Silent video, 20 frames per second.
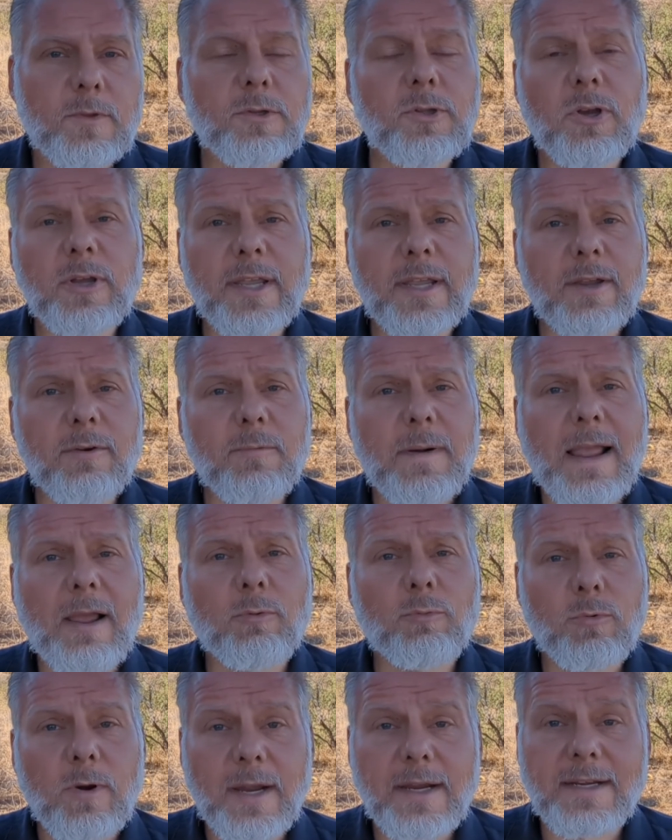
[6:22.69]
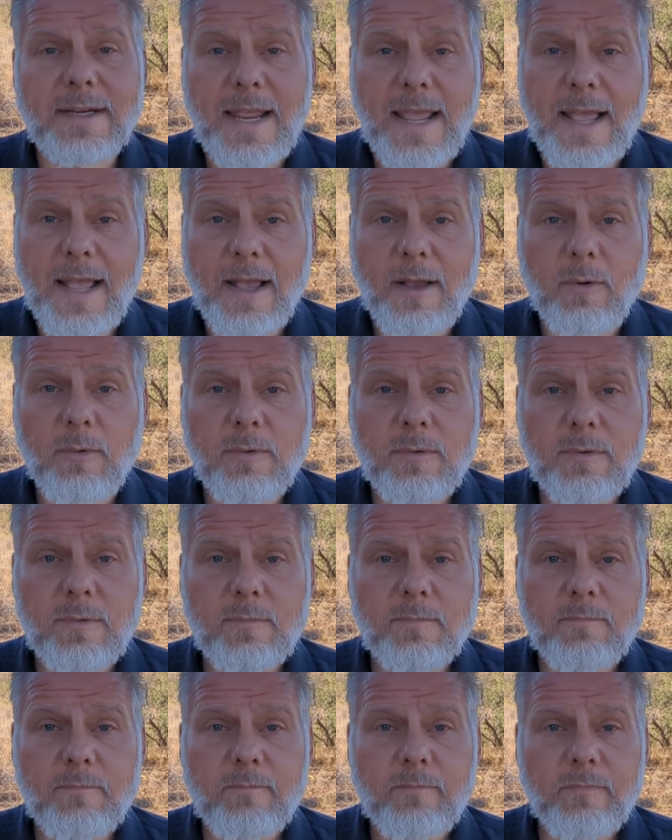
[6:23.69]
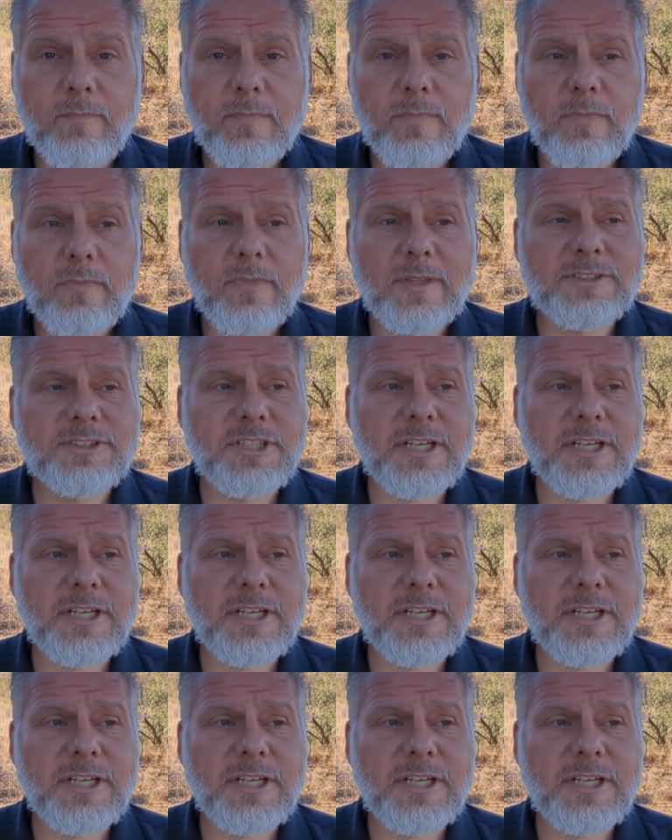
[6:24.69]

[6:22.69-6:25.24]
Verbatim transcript: Looking around right now, the